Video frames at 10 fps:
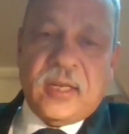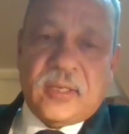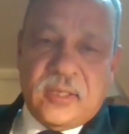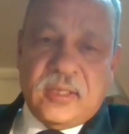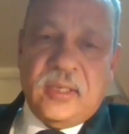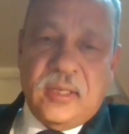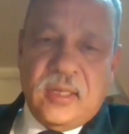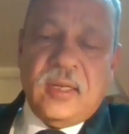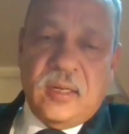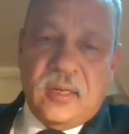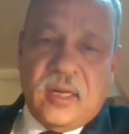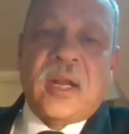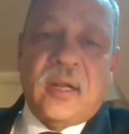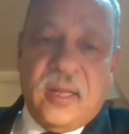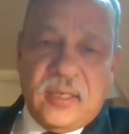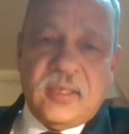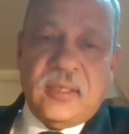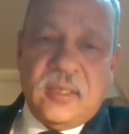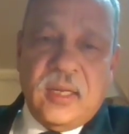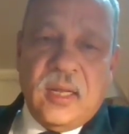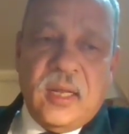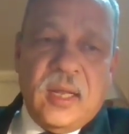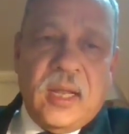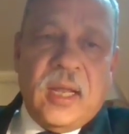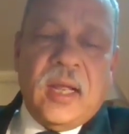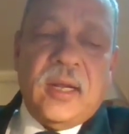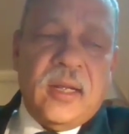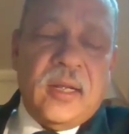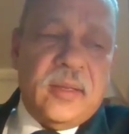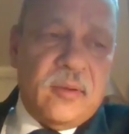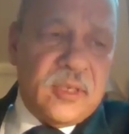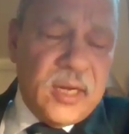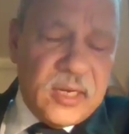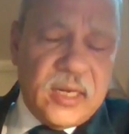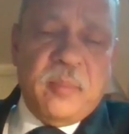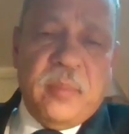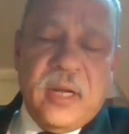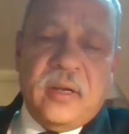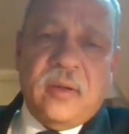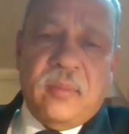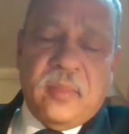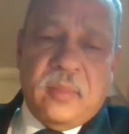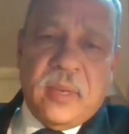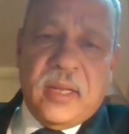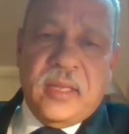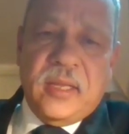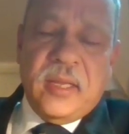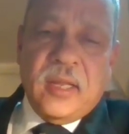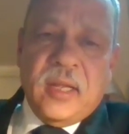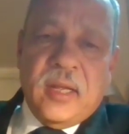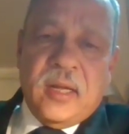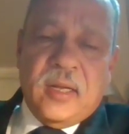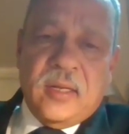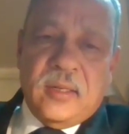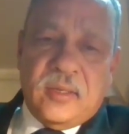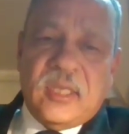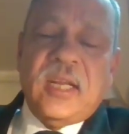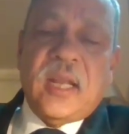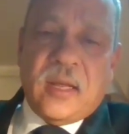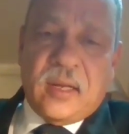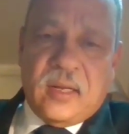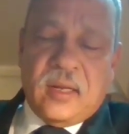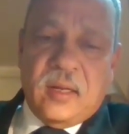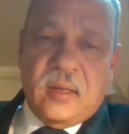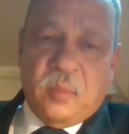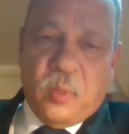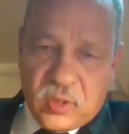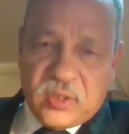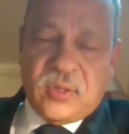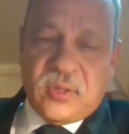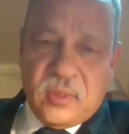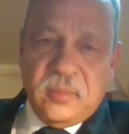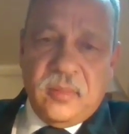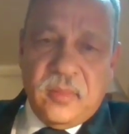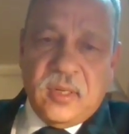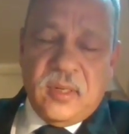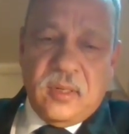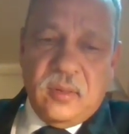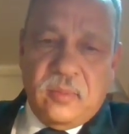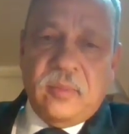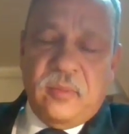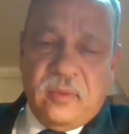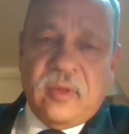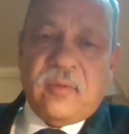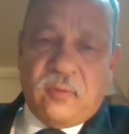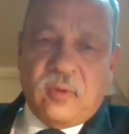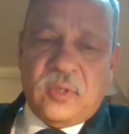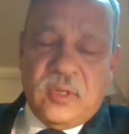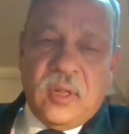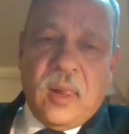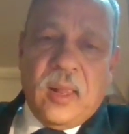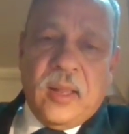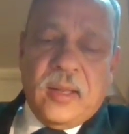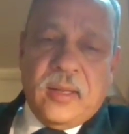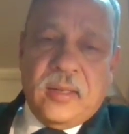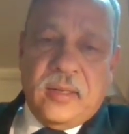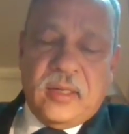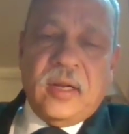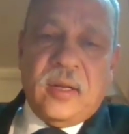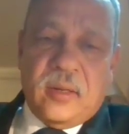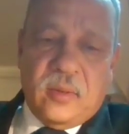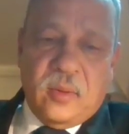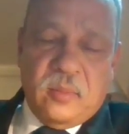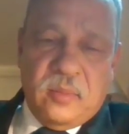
Linux, Red Hat Linux. And there was an attempt made by the CDAC BOSS system, where of course It didn't